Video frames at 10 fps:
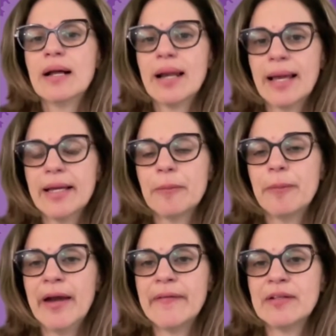like a
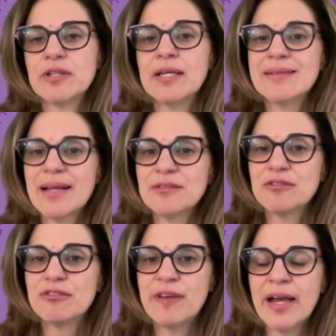parent in that
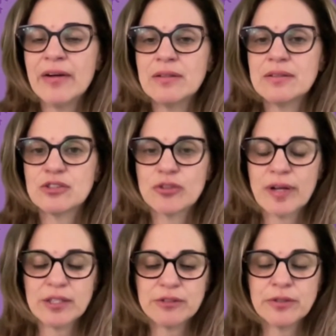very
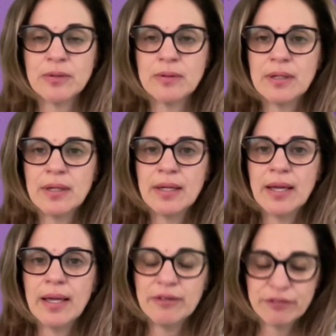stressful
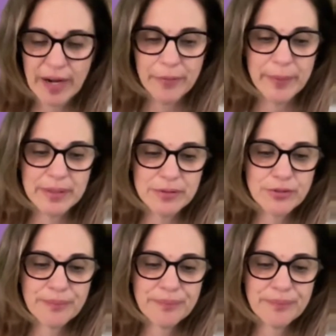environment.